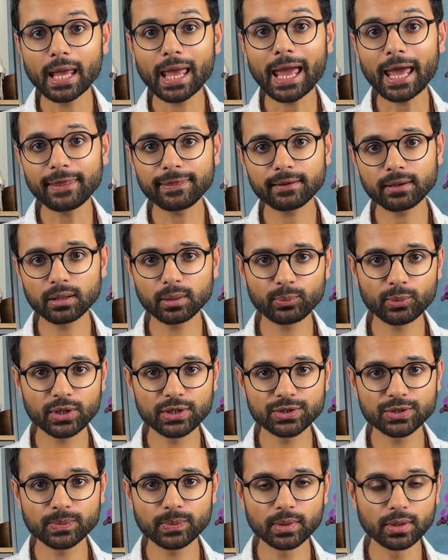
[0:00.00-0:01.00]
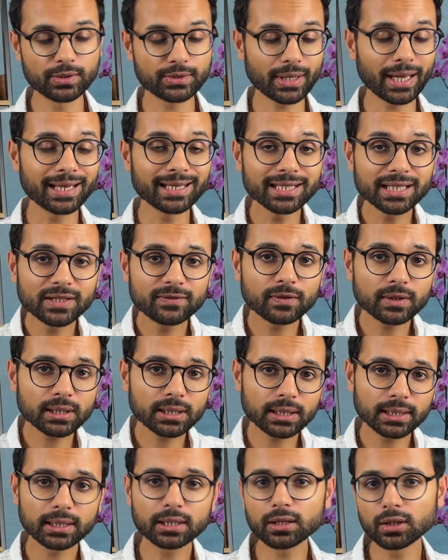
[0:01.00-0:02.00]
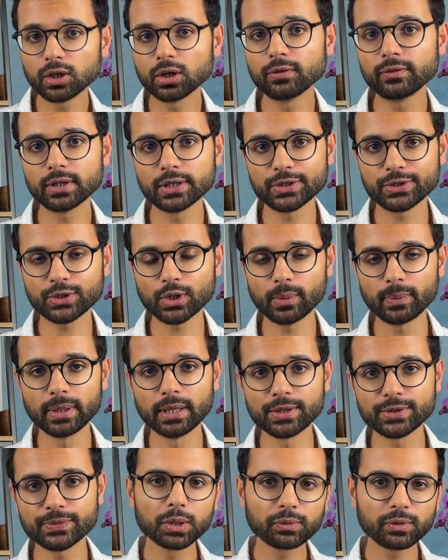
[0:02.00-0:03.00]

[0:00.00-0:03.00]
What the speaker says: ethical principles, and even clinical governance topics.